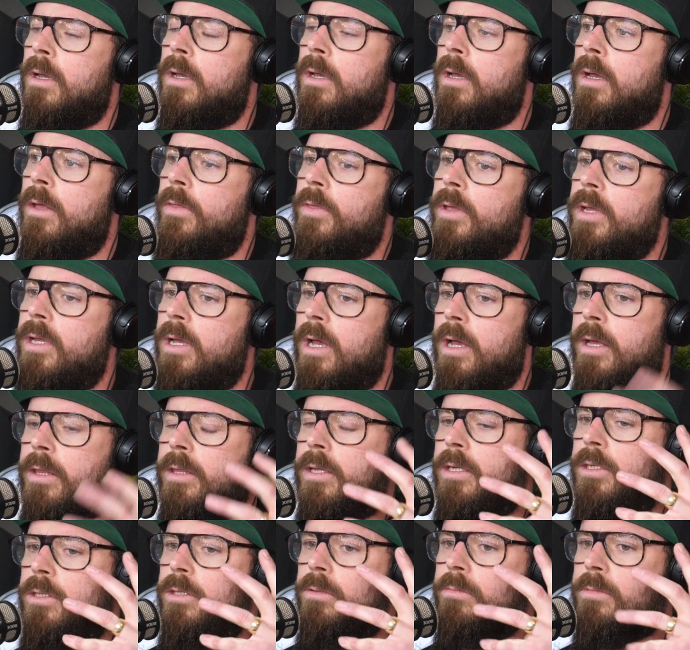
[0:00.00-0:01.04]
I
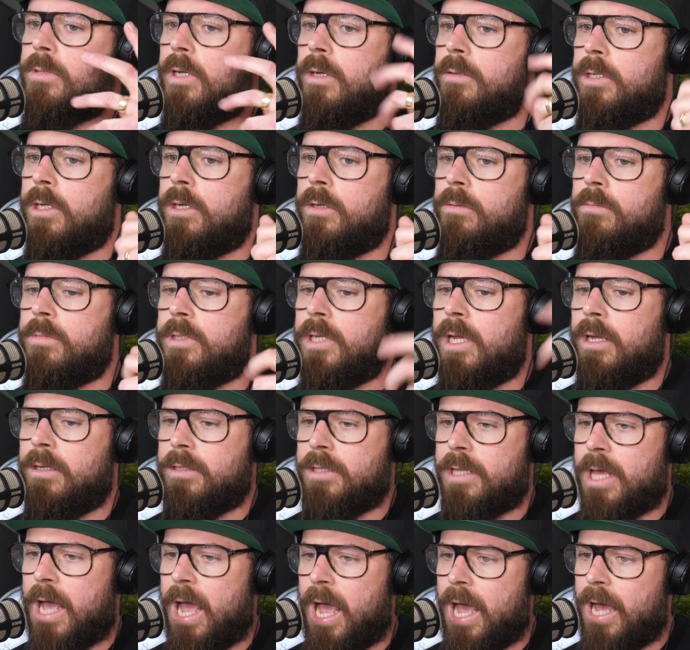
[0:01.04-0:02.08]
think sometimes it comes down to
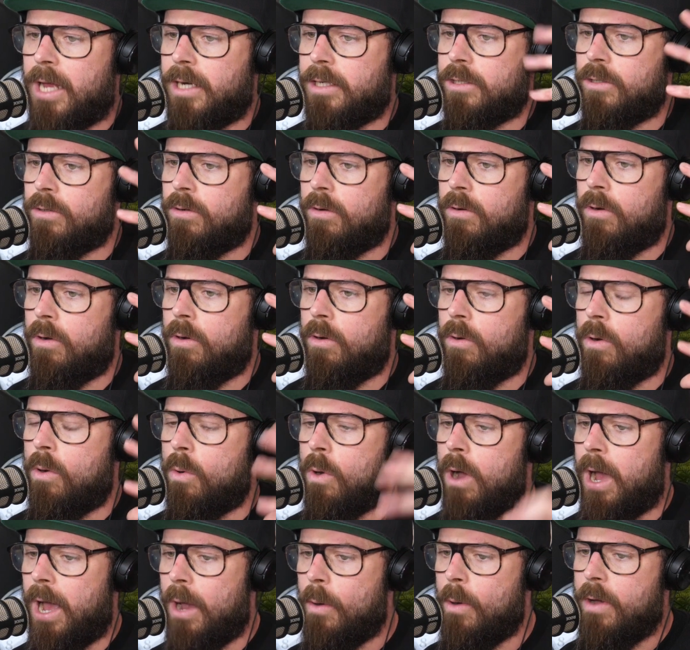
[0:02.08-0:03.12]
the hats or
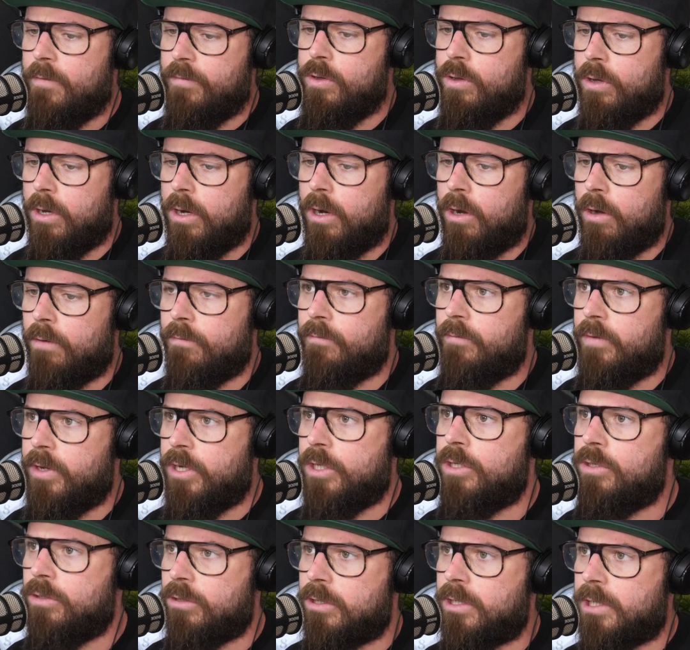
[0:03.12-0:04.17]
however you can
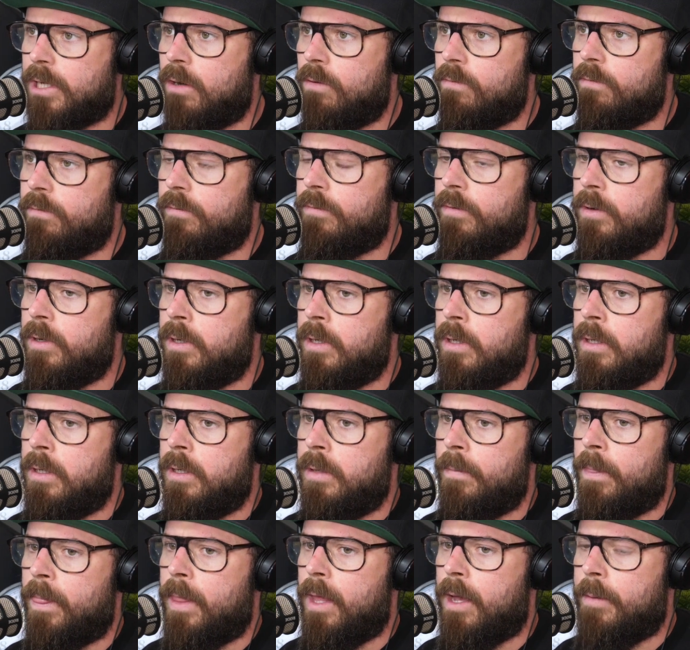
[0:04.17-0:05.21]
convince yourself.
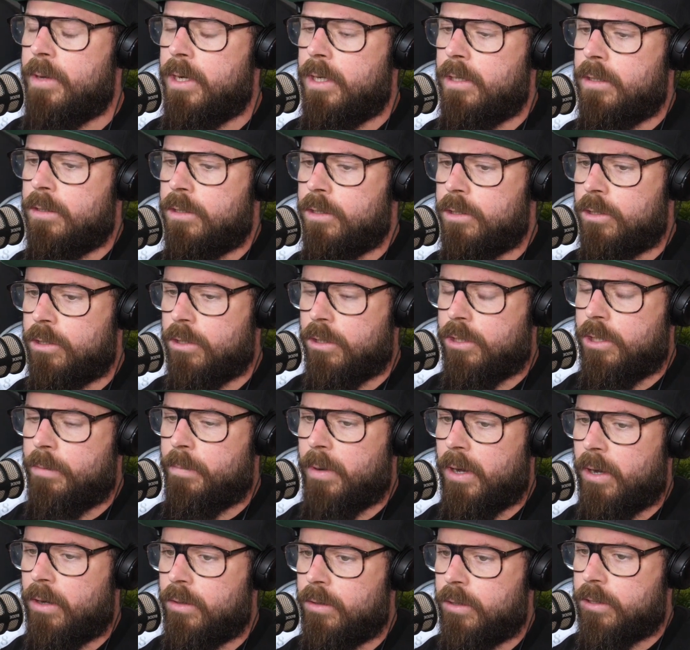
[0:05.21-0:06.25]
I mean, just touching
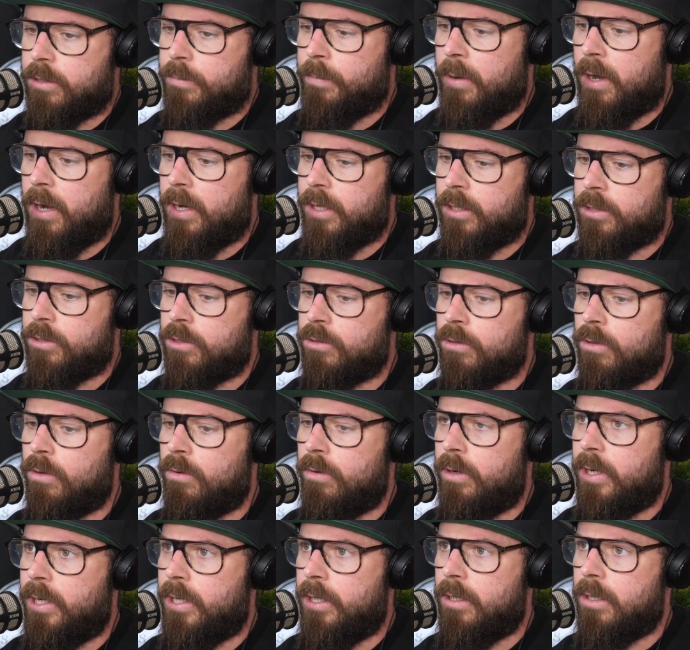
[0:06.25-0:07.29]
back on the spider
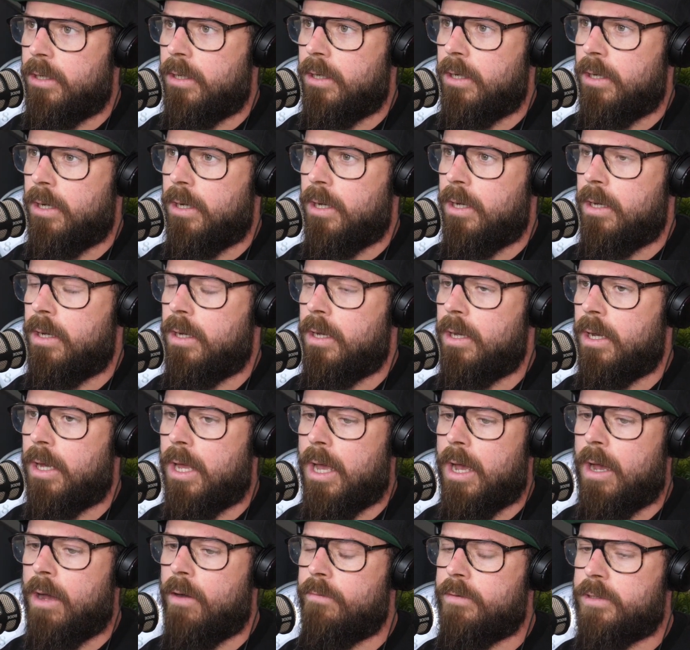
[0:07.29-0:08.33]
story,
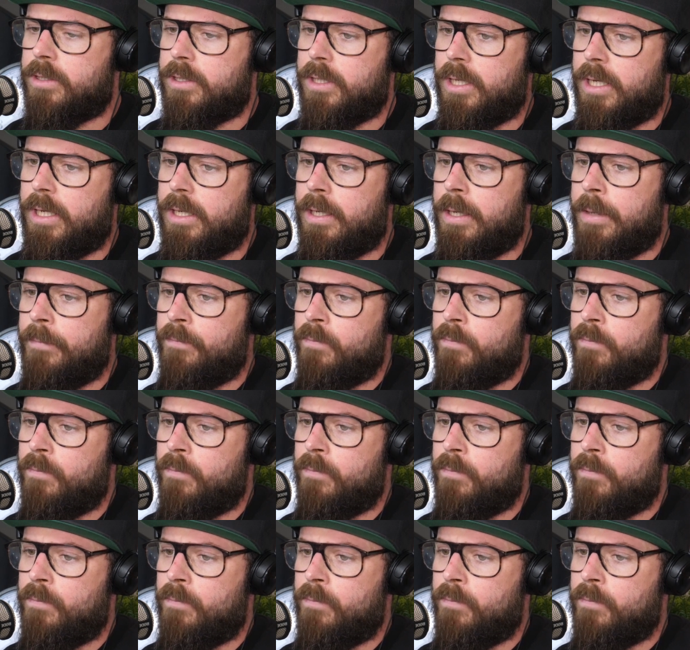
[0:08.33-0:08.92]
obviously